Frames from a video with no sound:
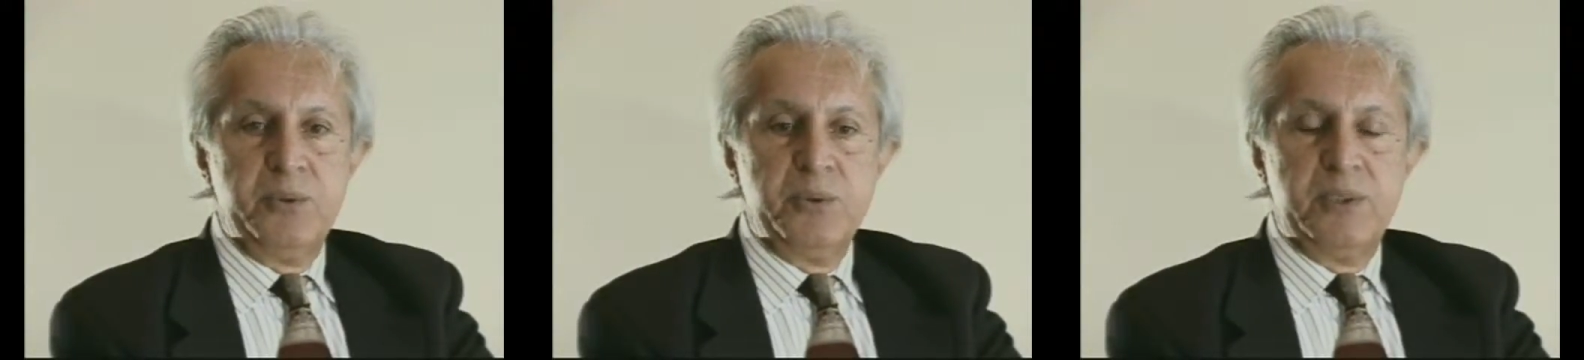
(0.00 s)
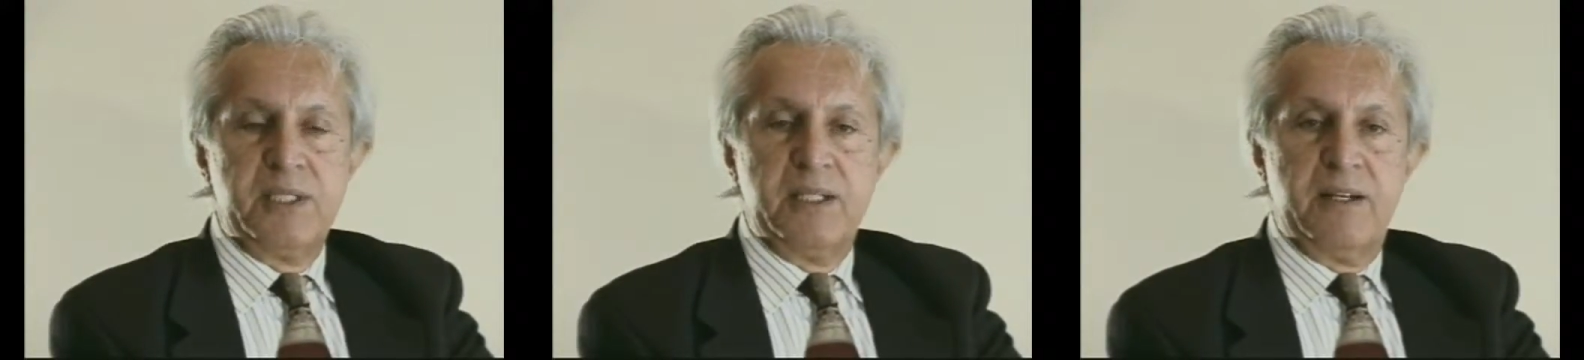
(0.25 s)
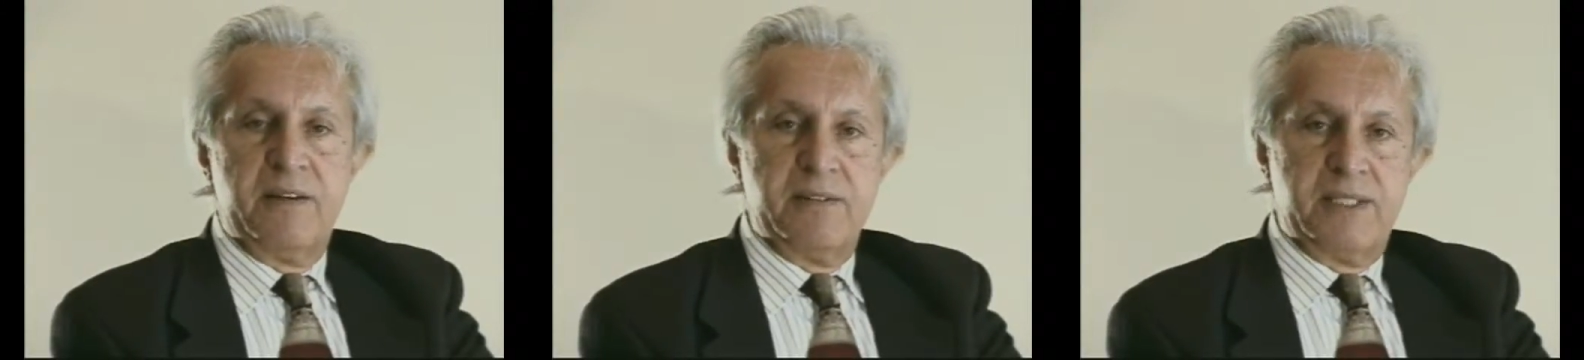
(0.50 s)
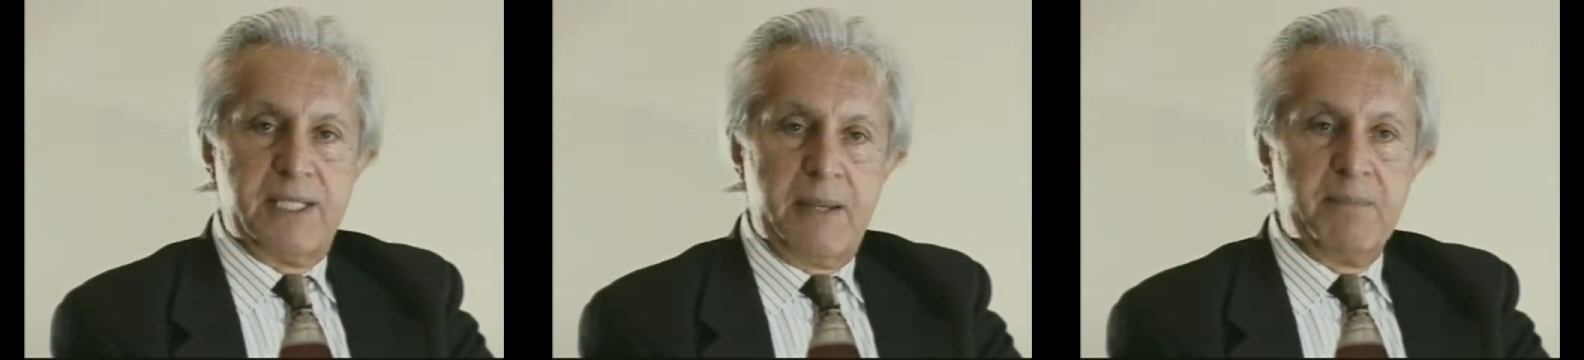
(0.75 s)
for the past
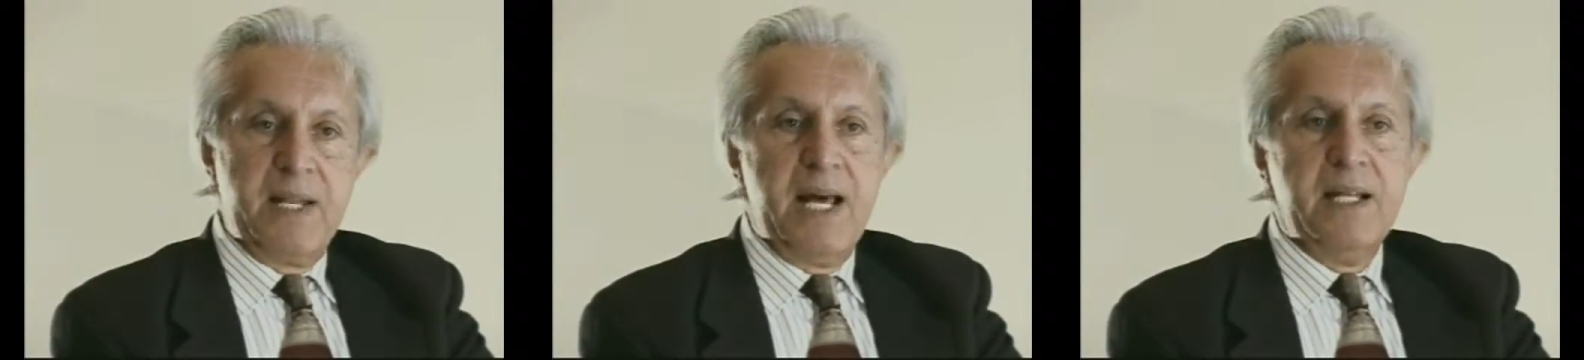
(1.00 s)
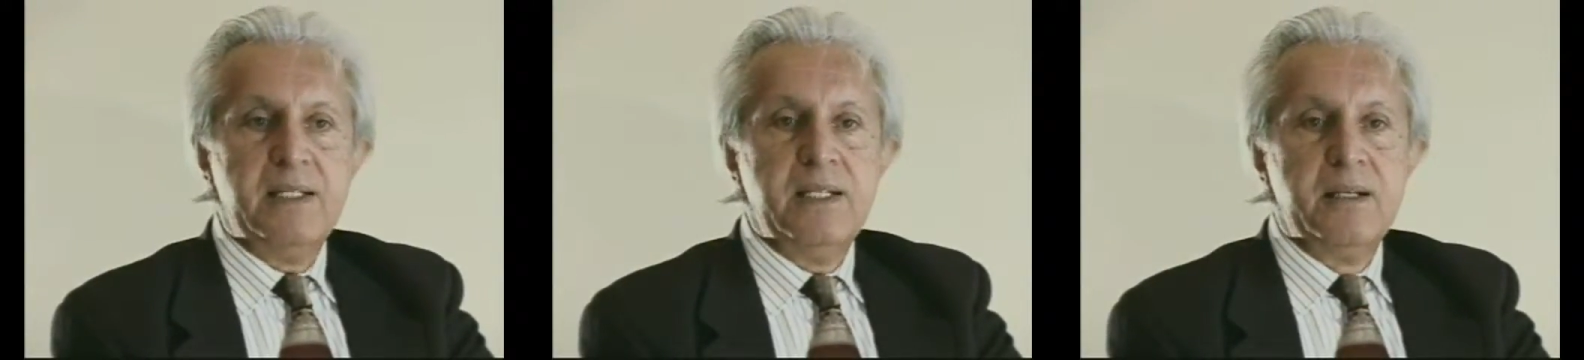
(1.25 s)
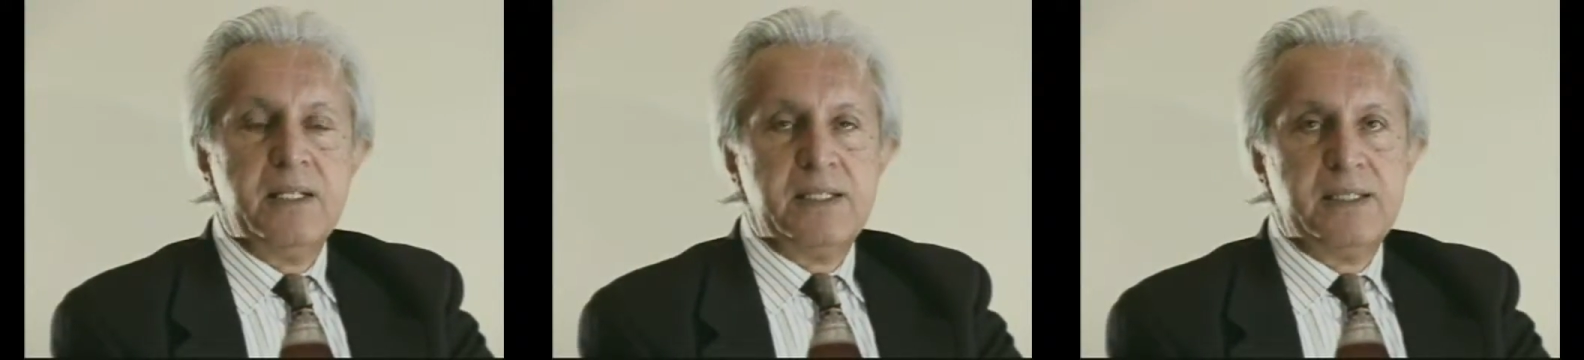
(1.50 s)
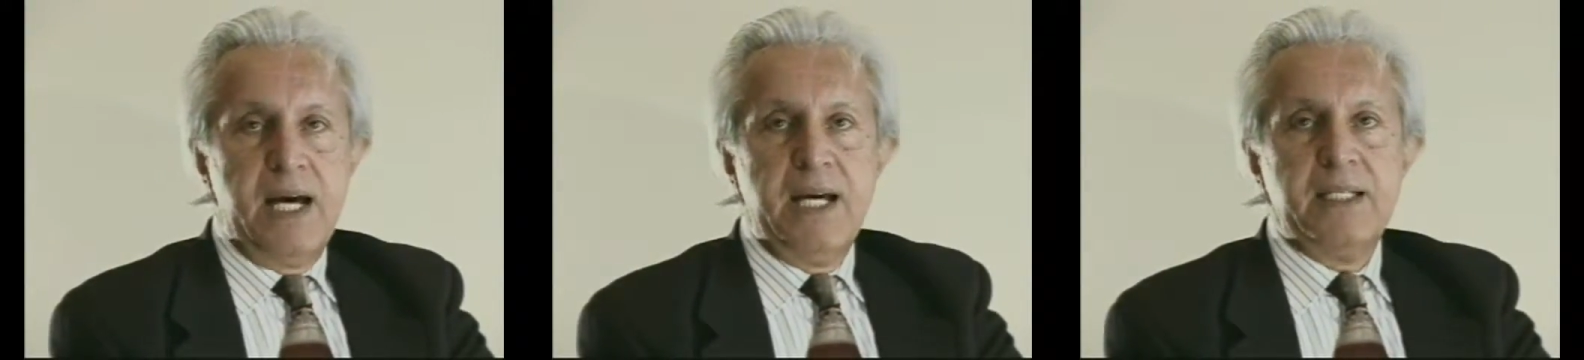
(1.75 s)
2,500
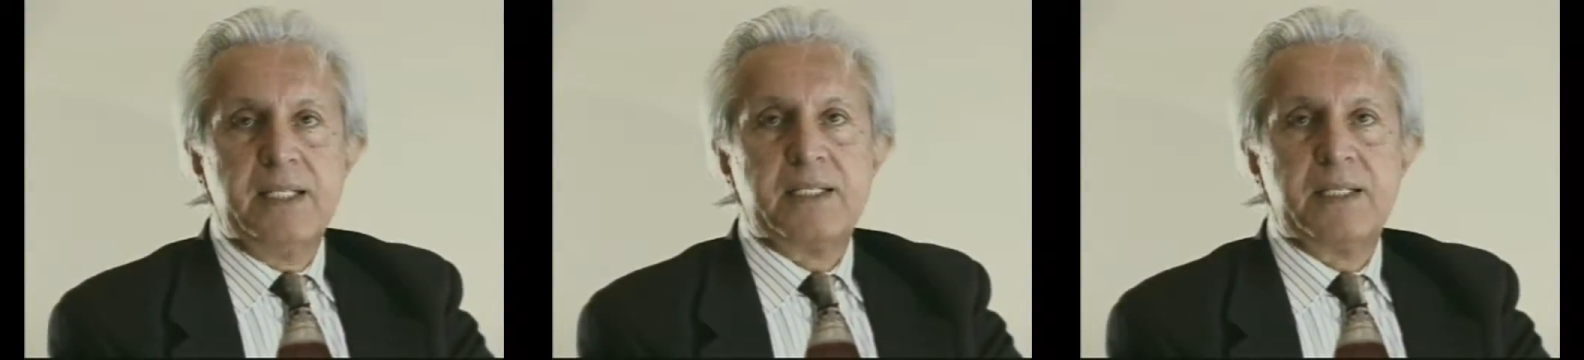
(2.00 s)
years.